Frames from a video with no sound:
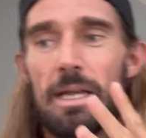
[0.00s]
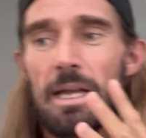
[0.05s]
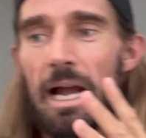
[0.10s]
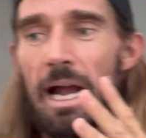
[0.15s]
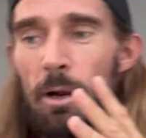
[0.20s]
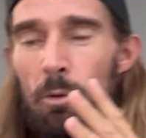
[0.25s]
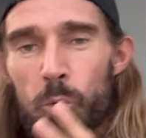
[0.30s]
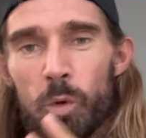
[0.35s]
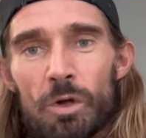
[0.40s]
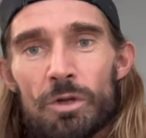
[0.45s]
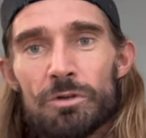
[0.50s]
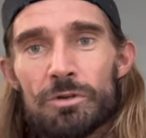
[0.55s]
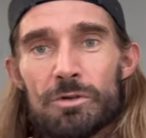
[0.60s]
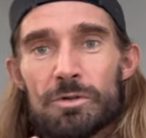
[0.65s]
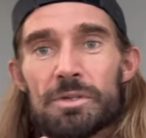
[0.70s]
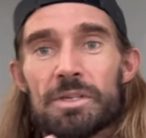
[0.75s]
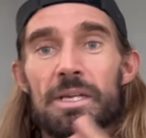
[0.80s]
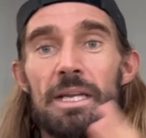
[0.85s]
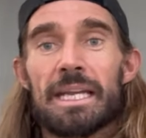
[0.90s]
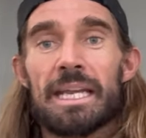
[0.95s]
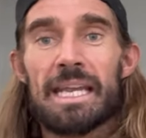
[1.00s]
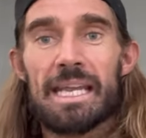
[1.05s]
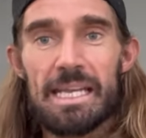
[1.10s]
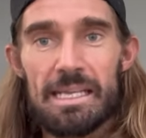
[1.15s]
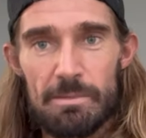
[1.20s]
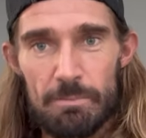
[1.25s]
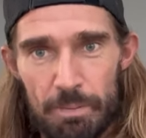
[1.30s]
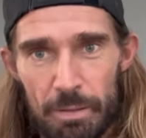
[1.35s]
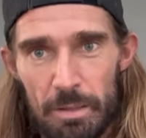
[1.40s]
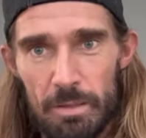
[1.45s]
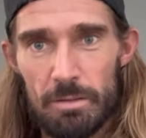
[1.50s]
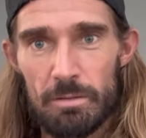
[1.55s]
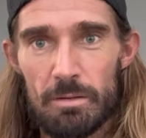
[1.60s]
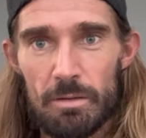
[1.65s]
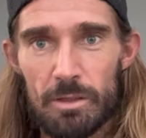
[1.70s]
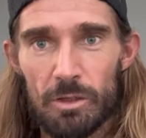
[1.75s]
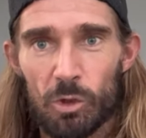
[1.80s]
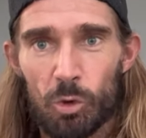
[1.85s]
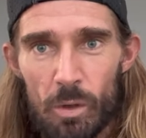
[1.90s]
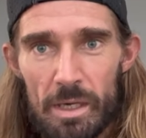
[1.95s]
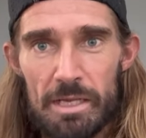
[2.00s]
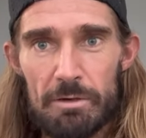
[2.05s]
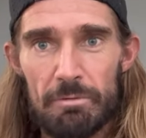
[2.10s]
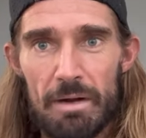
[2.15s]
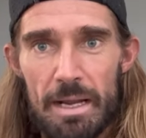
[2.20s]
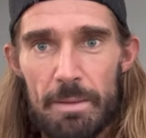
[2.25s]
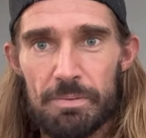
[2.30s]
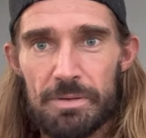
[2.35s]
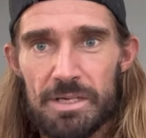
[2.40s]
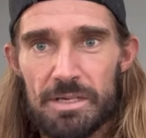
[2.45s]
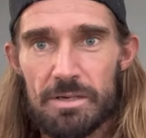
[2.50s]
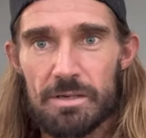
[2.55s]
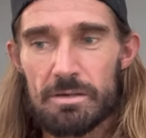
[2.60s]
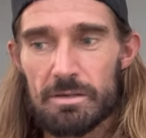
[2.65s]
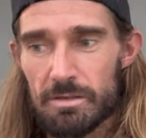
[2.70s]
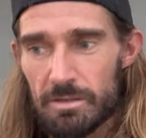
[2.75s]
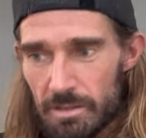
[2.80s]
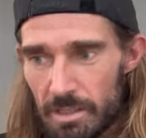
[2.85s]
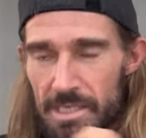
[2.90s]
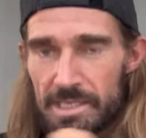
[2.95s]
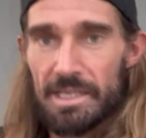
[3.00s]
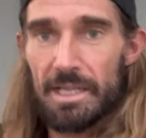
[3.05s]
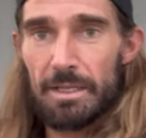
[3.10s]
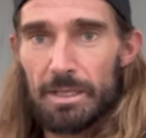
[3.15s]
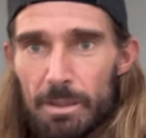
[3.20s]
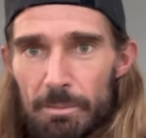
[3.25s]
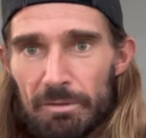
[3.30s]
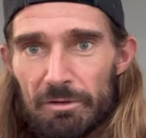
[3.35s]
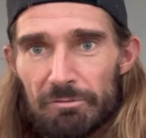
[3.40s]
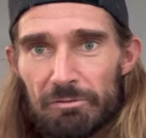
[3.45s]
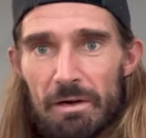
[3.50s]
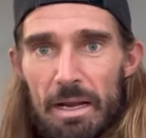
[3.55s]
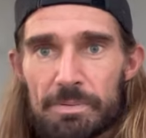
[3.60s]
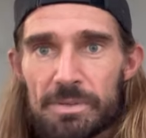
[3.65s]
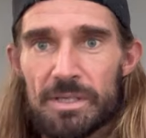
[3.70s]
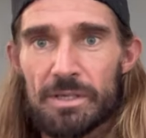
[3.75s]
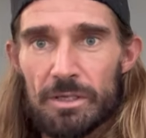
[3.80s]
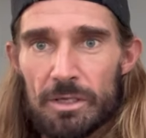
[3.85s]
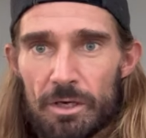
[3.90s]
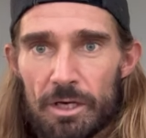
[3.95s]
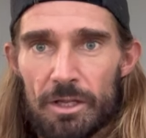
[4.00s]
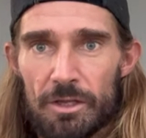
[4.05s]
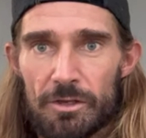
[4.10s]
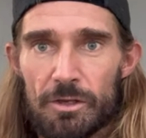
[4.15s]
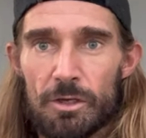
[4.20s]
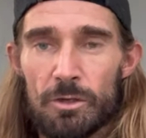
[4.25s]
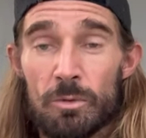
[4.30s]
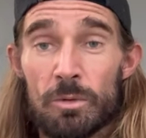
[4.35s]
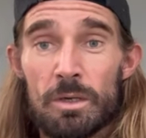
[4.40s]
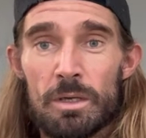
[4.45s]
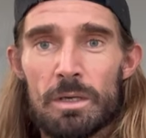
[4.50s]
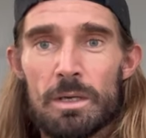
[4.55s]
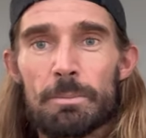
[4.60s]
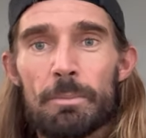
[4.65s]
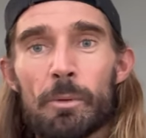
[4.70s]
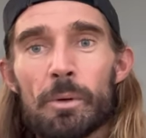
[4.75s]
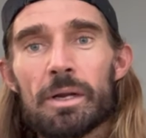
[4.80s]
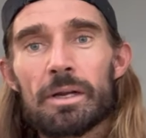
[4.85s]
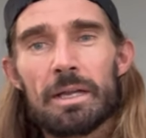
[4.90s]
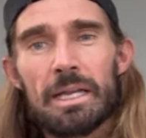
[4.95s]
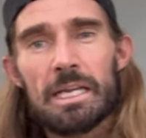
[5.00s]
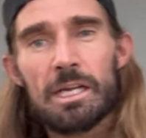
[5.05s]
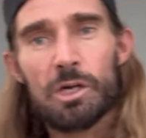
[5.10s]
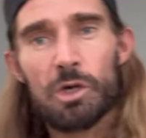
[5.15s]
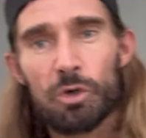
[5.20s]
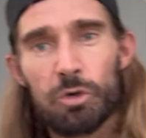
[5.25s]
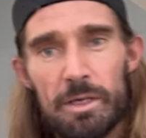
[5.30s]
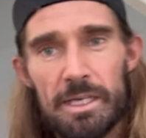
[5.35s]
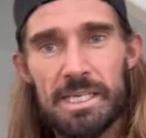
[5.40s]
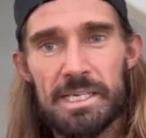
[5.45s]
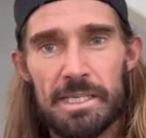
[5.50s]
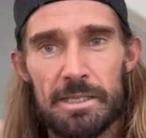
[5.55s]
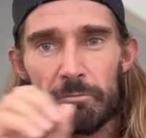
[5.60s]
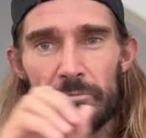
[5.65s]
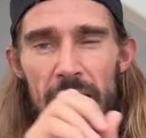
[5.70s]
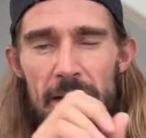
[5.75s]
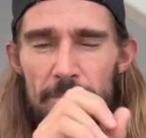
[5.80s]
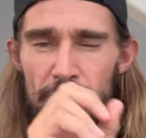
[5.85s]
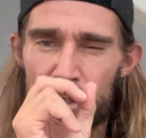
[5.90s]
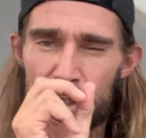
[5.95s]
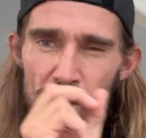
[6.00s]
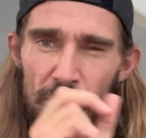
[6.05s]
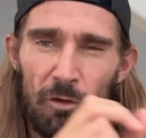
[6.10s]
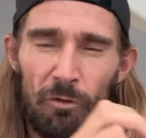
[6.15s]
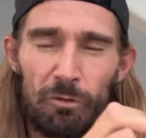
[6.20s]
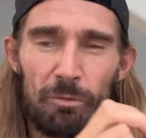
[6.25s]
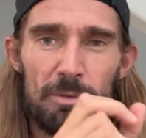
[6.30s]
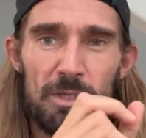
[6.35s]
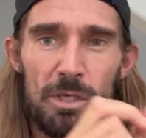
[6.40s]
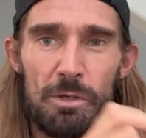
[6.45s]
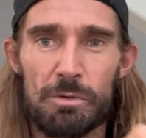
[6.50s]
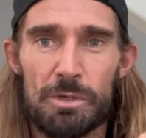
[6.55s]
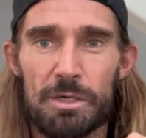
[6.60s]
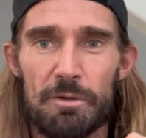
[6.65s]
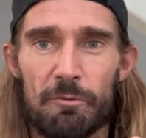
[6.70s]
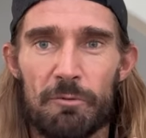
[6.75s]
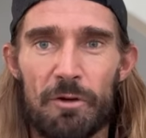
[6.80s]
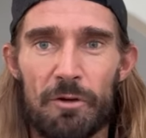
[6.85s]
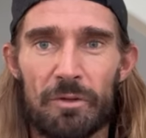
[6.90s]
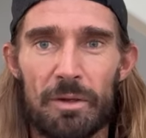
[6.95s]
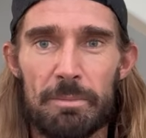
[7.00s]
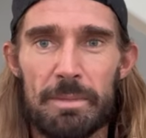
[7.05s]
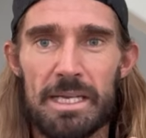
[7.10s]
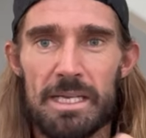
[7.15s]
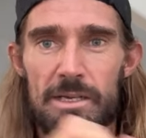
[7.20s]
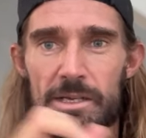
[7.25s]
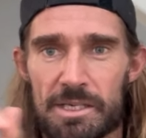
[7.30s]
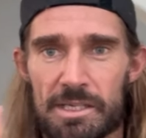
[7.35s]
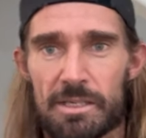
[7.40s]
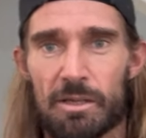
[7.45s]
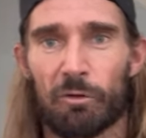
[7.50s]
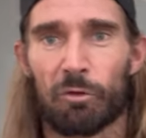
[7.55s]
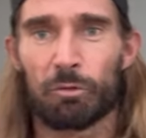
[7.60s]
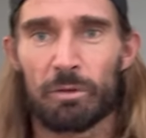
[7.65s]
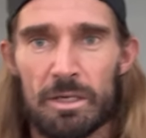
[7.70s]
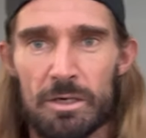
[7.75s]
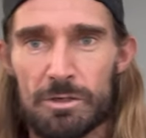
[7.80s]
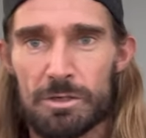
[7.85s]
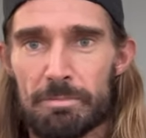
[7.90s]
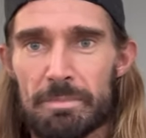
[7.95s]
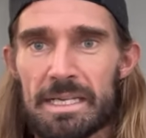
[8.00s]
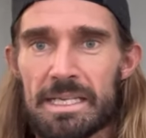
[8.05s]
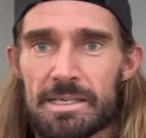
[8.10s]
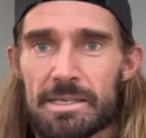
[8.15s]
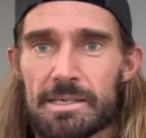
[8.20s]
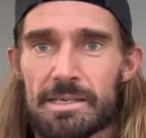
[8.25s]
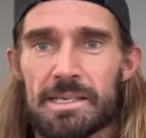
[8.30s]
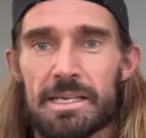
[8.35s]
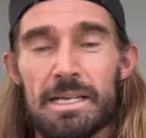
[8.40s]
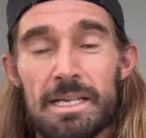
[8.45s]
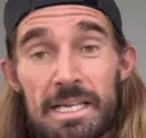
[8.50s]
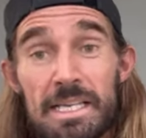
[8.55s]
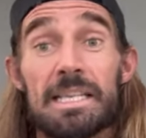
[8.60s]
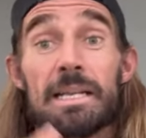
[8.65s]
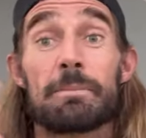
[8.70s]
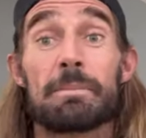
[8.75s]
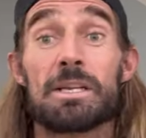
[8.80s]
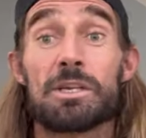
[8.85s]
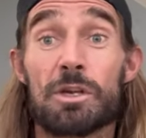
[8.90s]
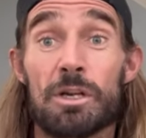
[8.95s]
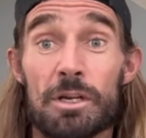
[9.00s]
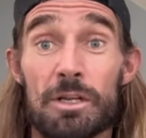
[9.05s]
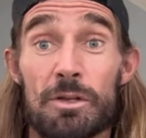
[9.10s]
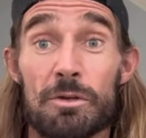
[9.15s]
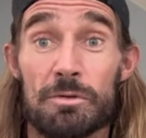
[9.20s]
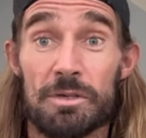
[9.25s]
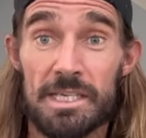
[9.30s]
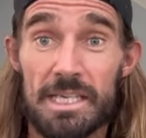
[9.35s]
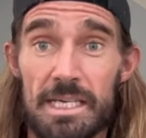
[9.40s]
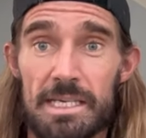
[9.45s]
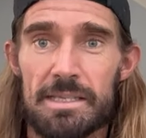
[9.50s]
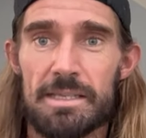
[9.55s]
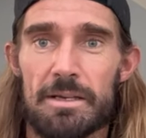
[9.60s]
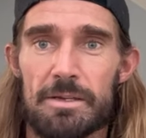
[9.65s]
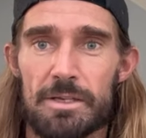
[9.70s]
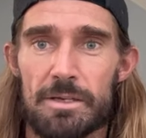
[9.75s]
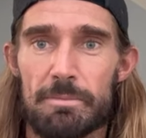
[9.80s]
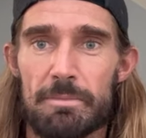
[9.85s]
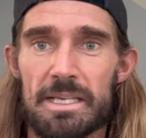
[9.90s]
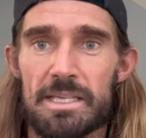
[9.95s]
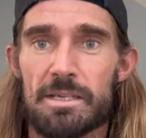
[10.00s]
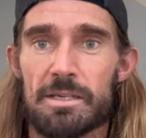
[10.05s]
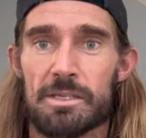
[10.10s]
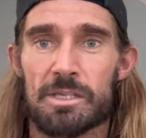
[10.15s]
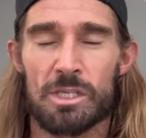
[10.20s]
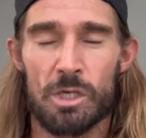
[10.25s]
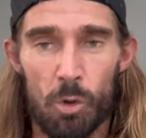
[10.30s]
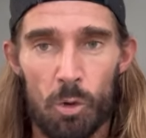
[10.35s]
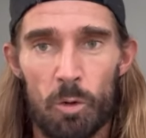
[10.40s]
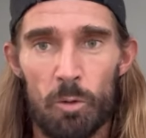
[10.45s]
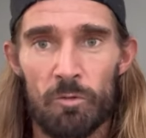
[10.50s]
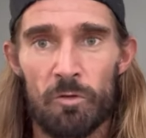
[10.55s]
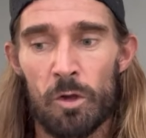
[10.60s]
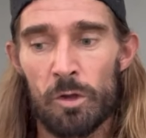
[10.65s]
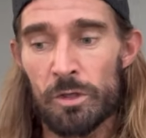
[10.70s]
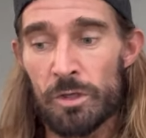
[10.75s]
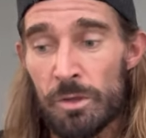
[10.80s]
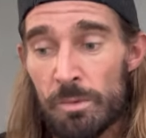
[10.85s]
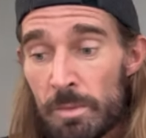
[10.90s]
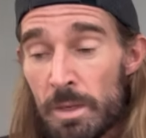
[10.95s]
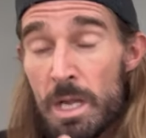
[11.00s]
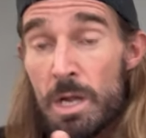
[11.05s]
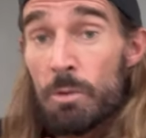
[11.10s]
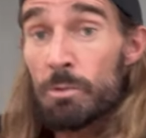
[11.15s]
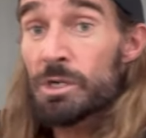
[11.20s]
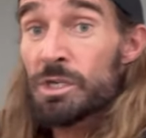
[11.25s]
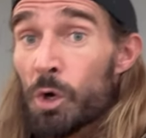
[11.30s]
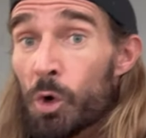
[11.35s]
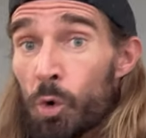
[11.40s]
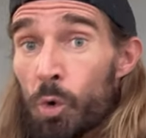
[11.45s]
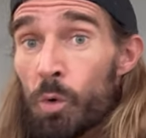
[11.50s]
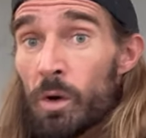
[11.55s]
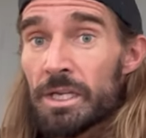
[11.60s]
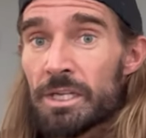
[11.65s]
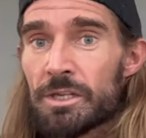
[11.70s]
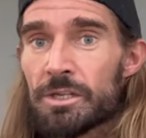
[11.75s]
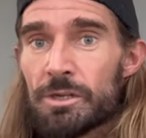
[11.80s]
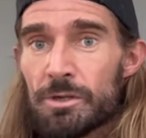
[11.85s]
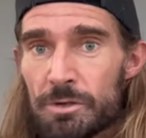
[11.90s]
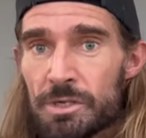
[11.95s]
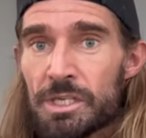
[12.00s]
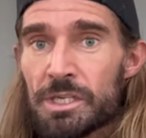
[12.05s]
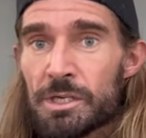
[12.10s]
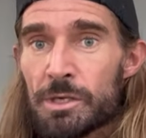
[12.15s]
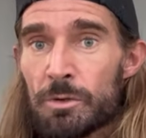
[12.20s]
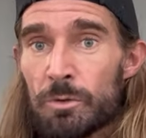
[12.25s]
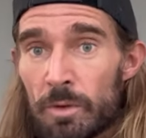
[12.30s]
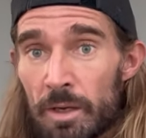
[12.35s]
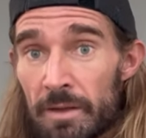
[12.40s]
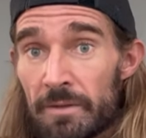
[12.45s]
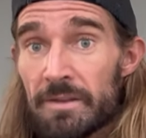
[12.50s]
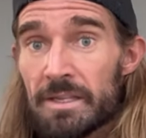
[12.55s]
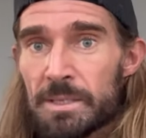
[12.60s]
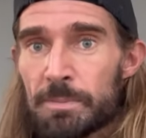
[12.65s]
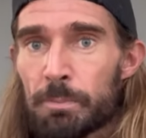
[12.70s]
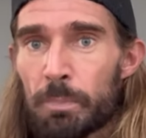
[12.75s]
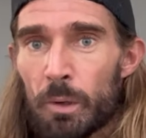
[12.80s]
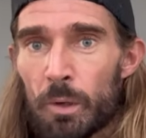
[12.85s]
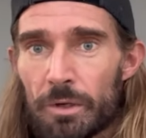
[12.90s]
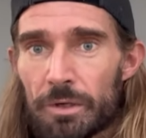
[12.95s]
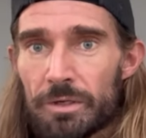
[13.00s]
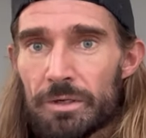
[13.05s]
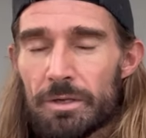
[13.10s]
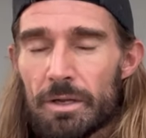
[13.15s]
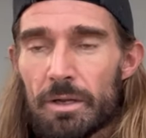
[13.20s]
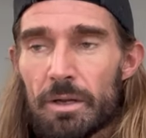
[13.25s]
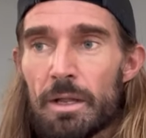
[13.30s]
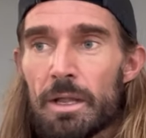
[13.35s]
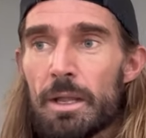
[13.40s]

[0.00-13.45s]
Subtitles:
I want you to keep 20 reps as the number of reps that you're gonna do. But we're gonna increase the rep just from 250 meters to 300 meters. That means you're gonna do 6,000 meters total volume, which you're quite used to at this point,